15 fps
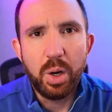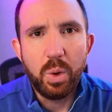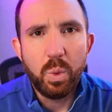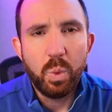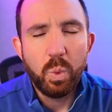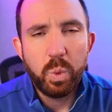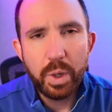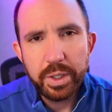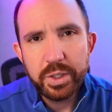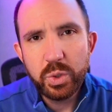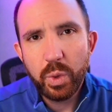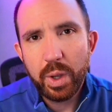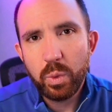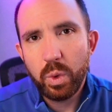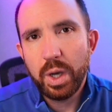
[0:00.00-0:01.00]
what
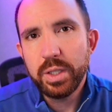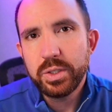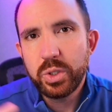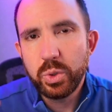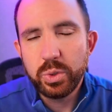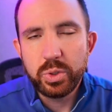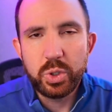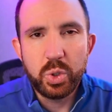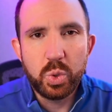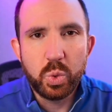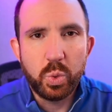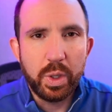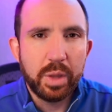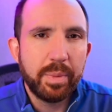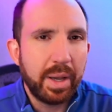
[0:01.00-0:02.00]
do I want to do
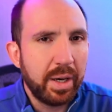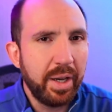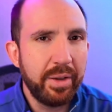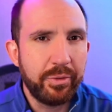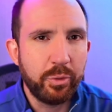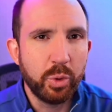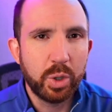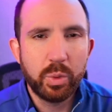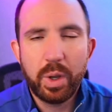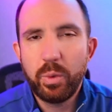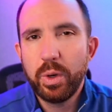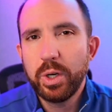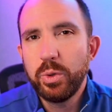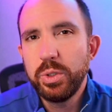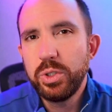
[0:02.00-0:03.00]
with my life? Where do I
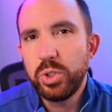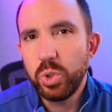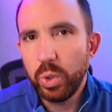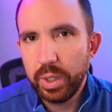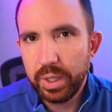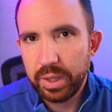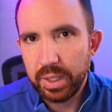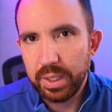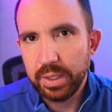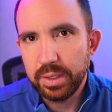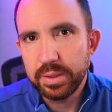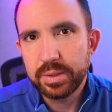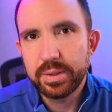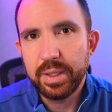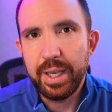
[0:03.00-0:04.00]
want to enjoy
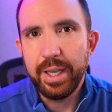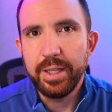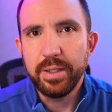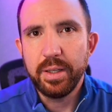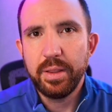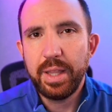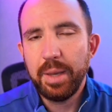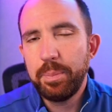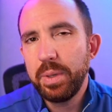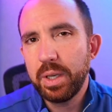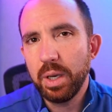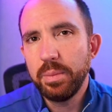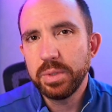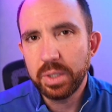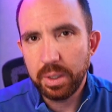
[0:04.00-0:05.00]
things? And that
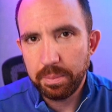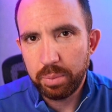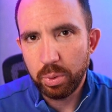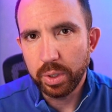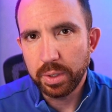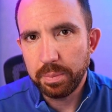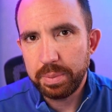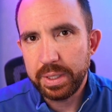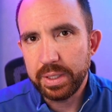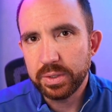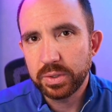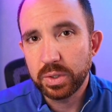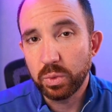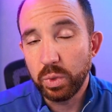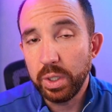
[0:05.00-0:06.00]
becomes an important
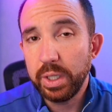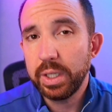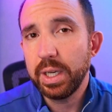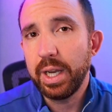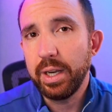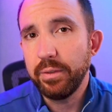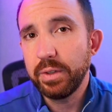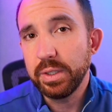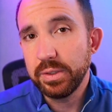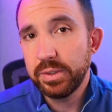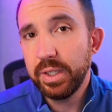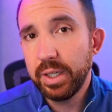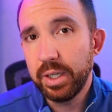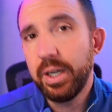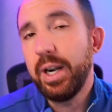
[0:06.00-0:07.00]
piece to really kind of
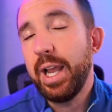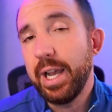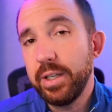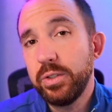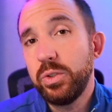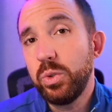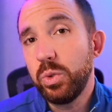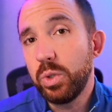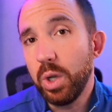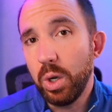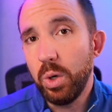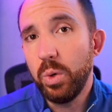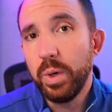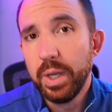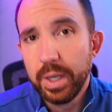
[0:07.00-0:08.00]
consider as you
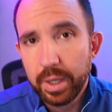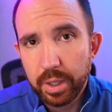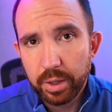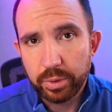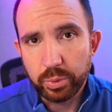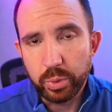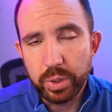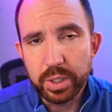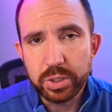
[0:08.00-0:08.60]
go through this